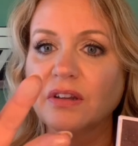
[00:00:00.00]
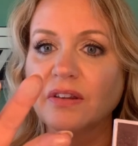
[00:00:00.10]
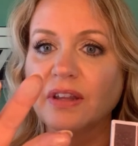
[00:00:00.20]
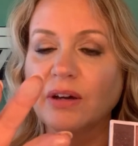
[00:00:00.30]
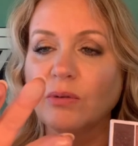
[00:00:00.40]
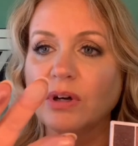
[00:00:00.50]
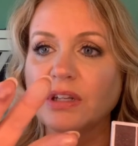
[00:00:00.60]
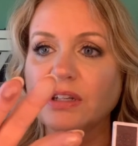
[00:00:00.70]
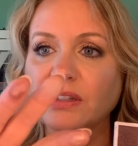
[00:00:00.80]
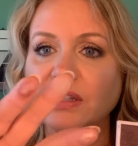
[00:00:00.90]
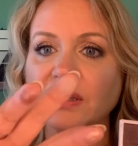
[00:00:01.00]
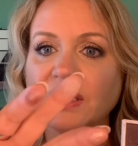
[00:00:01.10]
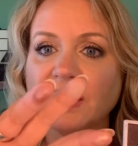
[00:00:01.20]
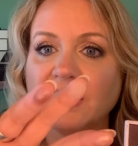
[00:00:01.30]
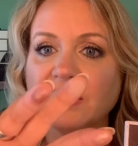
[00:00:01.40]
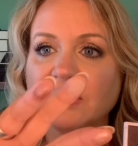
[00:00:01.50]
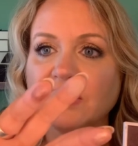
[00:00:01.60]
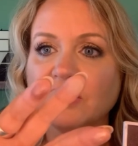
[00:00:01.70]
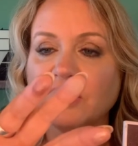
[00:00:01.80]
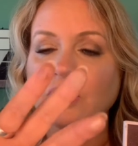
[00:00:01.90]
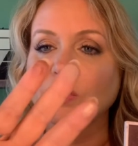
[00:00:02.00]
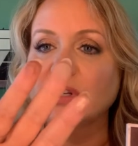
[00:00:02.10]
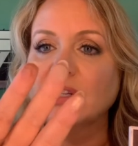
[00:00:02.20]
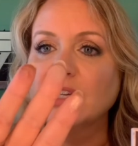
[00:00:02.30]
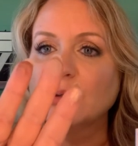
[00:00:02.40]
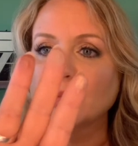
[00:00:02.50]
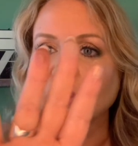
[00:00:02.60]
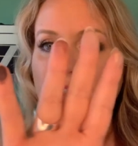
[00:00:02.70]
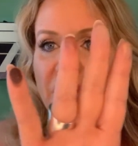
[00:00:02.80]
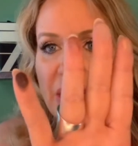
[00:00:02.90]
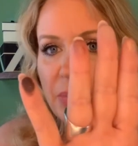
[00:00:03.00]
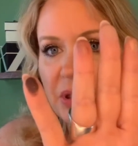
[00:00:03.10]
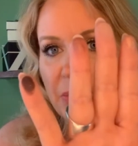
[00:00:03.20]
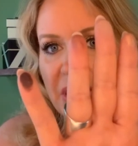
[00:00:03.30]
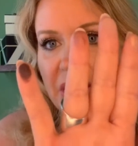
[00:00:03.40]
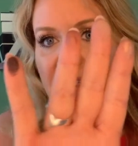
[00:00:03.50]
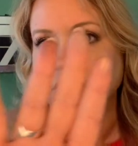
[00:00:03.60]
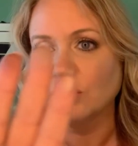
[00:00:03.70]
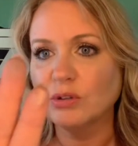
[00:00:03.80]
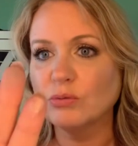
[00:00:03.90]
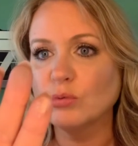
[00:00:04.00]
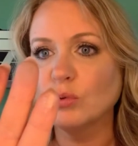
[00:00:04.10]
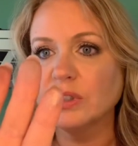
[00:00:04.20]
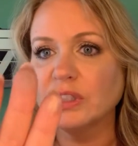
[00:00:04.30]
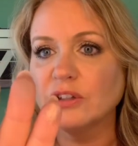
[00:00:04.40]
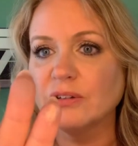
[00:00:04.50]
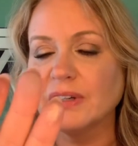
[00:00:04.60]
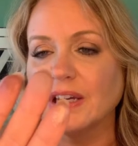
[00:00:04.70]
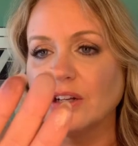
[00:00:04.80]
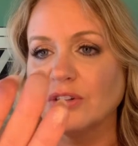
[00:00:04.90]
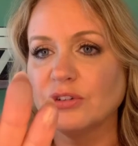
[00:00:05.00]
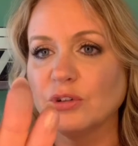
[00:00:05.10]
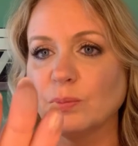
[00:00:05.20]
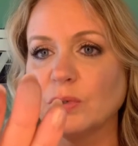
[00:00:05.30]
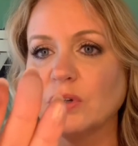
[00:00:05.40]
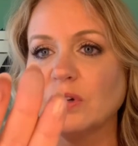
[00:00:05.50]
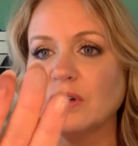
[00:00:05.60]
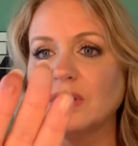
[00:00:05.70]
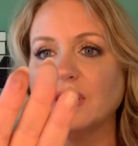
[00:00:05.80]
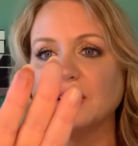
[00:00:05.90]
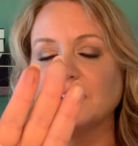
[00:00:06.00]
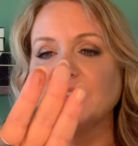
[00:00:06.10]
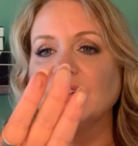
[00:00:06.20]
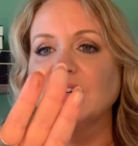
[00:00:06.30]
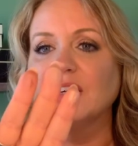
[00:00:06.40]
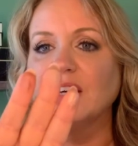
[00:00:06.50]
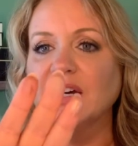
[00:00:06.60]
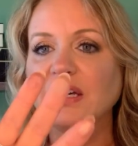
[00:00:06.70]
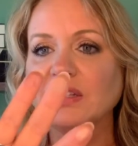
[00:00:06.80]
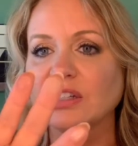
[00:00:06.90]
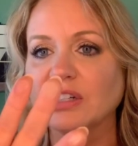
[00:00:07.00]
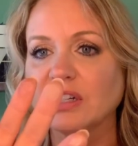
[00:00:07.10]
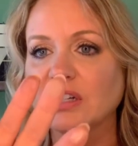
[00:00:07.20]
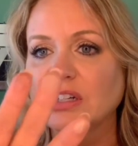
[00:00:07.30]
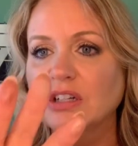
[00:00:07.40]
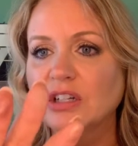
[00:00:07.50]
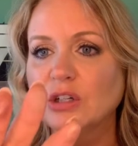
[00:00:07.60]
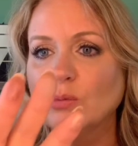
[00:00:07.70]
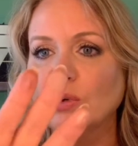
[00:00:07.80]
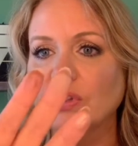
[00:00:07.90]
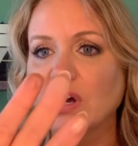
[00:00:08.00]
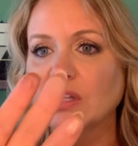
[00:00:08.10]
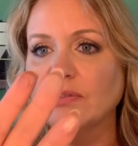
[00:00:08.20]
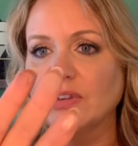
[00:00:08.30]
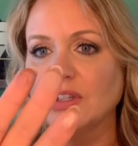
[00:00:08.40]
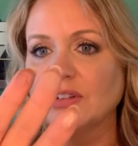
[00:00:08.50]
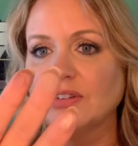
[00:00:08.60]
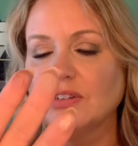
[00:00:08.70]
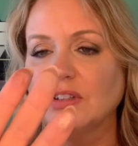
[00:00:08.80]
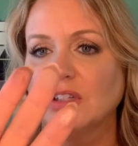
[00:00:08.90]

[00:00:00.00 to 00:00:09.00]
that one, and then the end is the dark one. But look at that pigment. You can really create a super nice eye look with all of these.